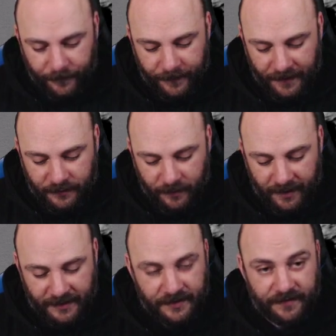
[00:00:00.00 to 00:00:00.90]
that's what
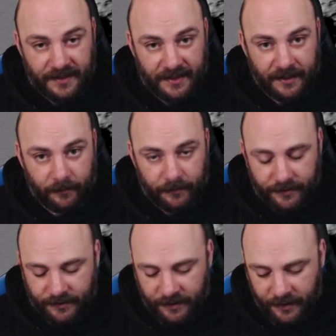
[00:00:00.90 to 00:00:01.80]
x of t
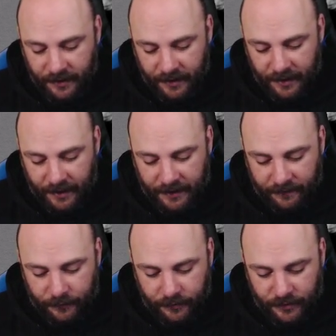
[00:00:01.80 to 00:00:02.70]
equals. And
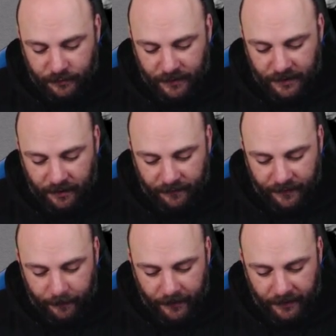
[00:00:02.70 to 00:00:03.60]
if you just read off
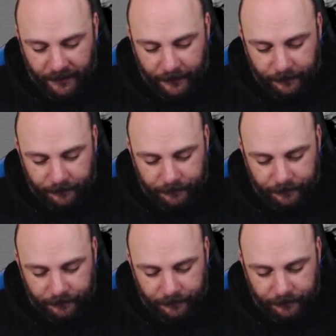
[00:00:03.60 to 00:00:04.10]
the bottom,